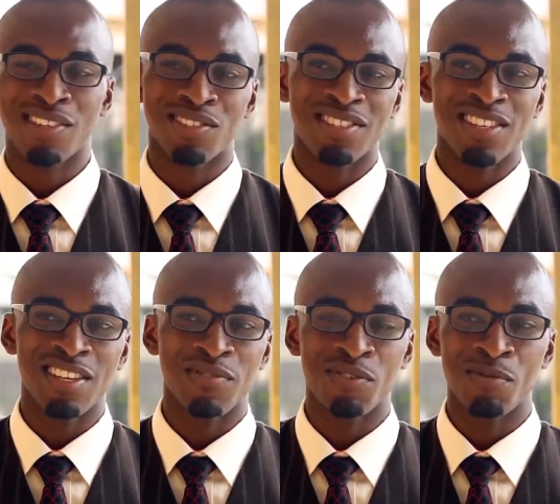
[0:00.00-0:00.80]

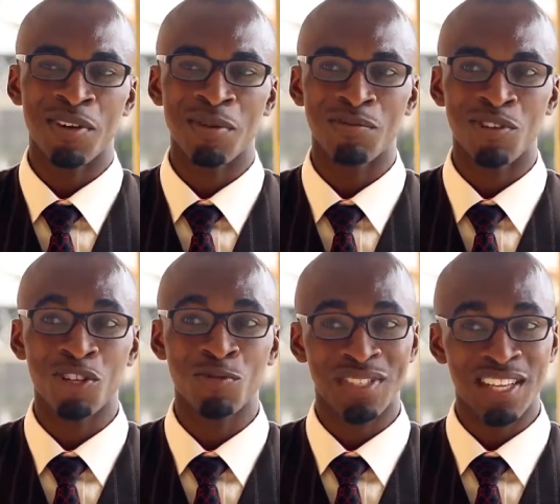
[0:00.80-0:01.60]
XTC from uh,
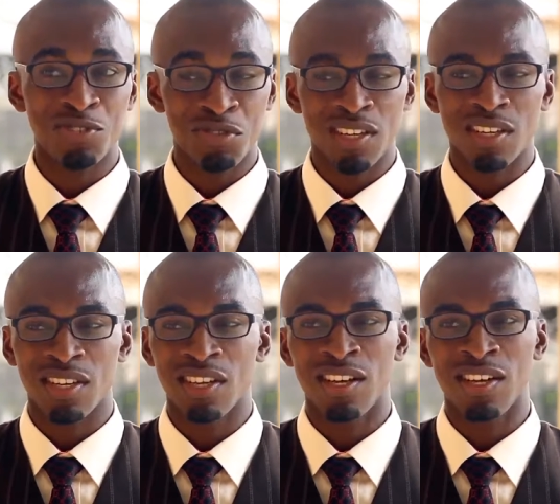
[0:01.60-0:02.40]
Gospel Centric.
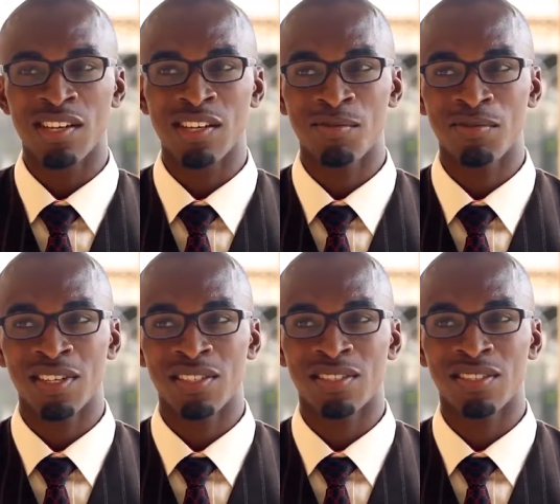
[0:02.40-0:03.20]
Um,
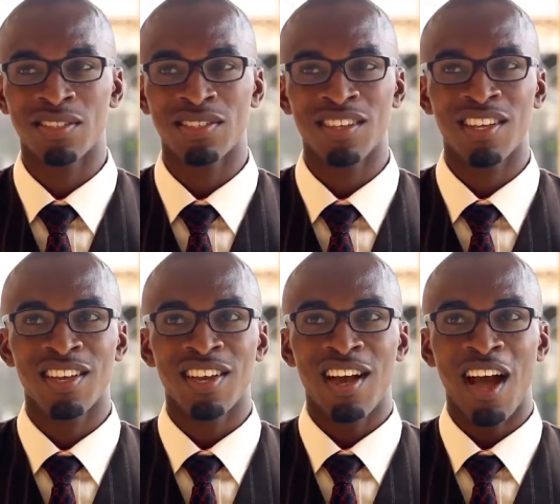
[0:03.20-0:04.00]

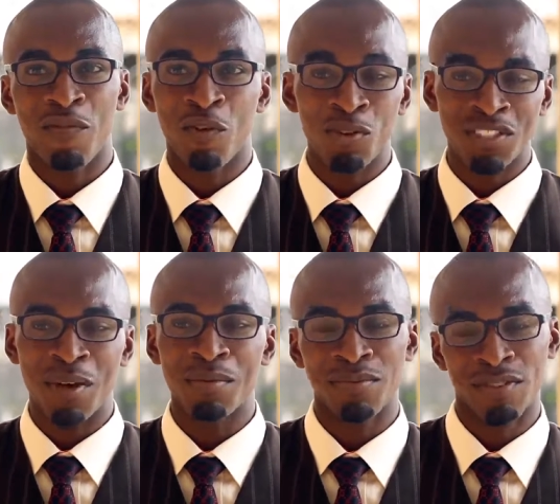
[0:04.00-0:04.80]
I follow
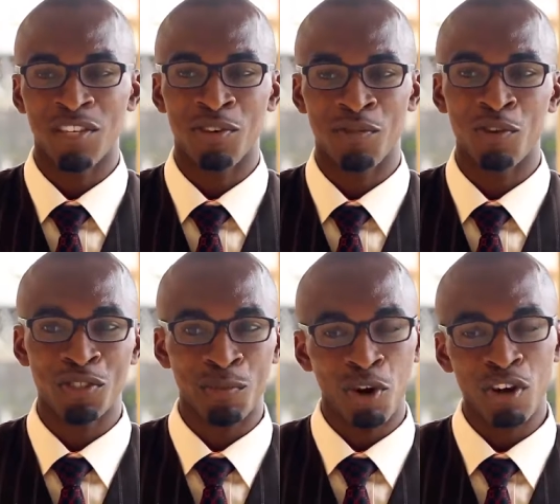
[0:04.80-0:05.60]
them, uh, follow
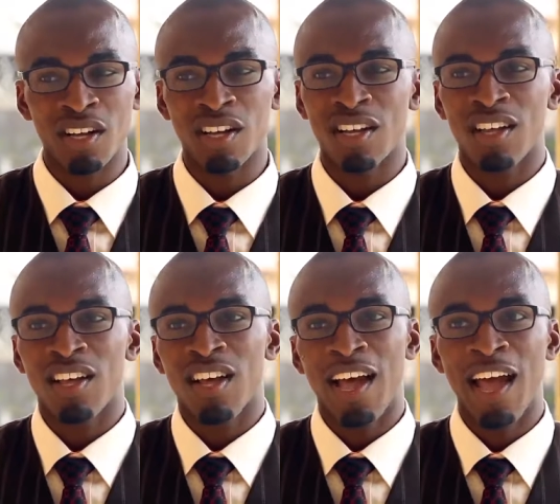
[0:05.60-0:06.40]
the blog,
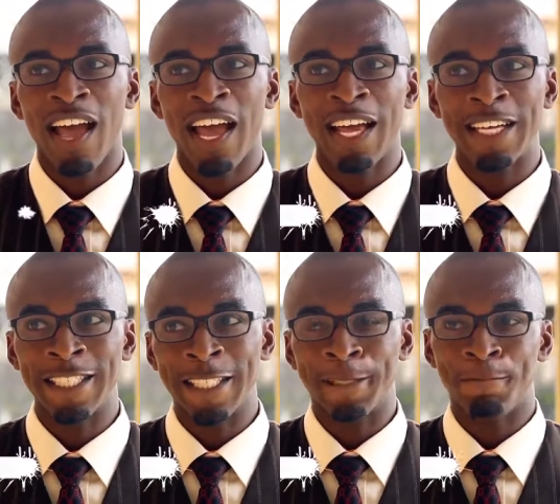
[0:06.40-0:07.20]
and
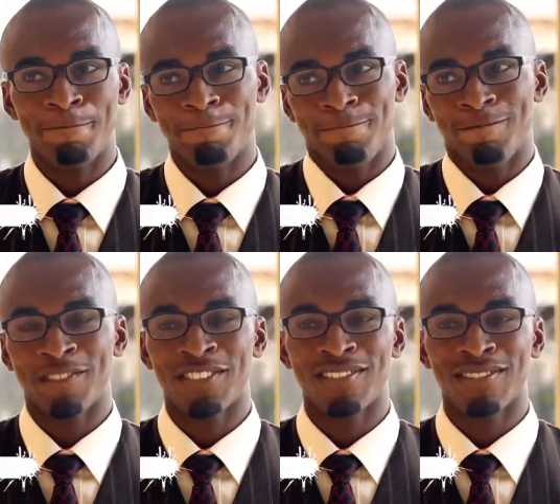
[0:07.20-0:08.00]

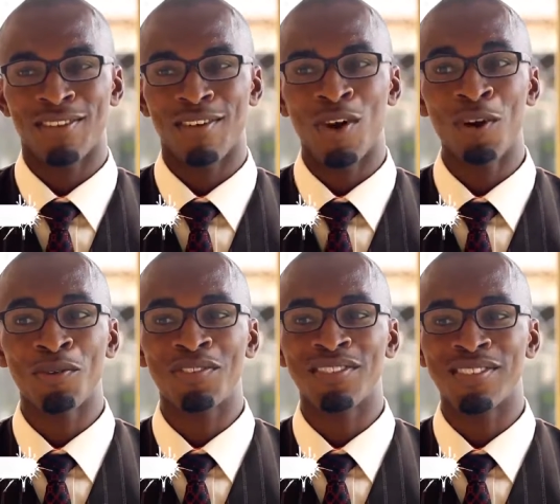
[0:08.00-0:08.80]

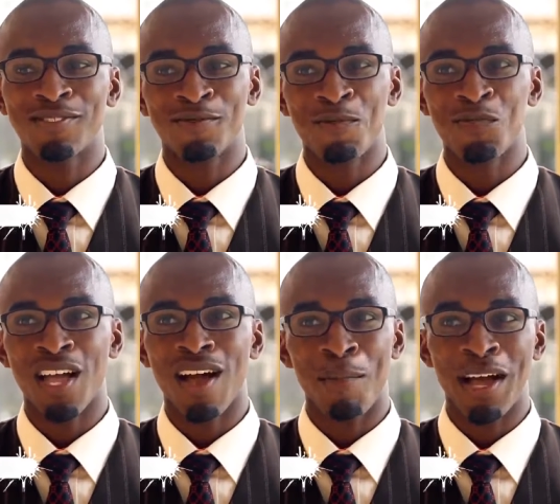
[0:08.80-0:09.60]

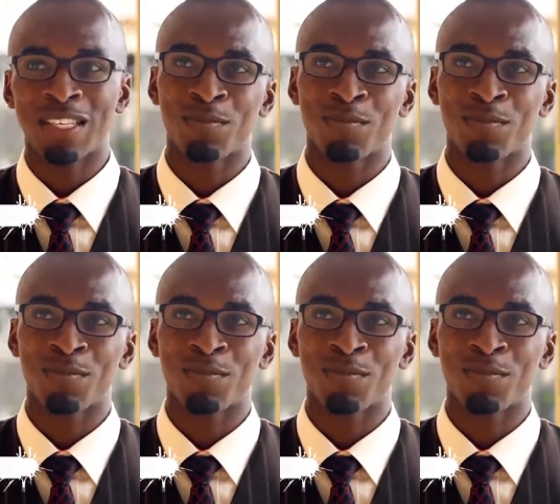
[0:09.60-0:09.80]
well, my